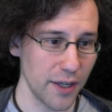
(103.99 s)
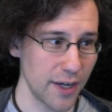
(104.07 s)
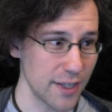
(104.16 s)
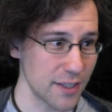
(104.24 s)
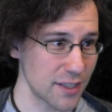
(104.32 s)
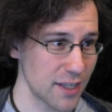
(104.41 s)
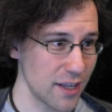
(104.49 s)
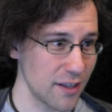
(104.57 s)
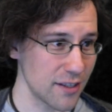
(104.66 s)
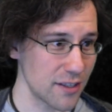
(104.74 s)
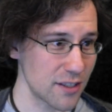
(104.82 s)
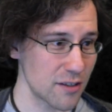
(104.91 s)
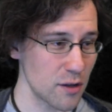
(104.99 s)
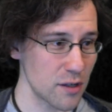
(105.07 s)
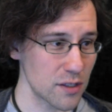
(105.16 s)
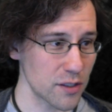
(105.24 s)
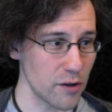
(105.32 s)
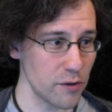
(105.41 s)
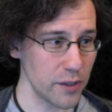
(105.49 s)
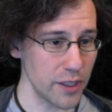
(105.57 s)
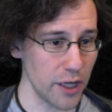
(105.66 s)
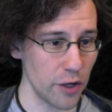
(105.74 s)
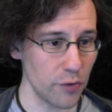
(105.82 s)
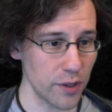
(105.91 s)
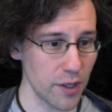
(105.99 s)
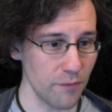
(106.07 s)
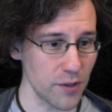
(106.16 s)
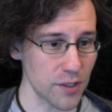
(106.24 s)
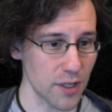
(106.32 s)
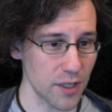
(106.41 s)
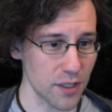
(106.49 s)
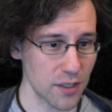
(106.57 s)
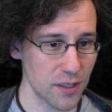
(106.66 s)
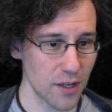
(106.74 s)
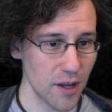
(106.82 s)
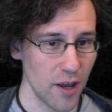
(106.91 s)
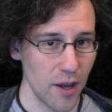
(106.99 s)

and I say this slowly and with emphasis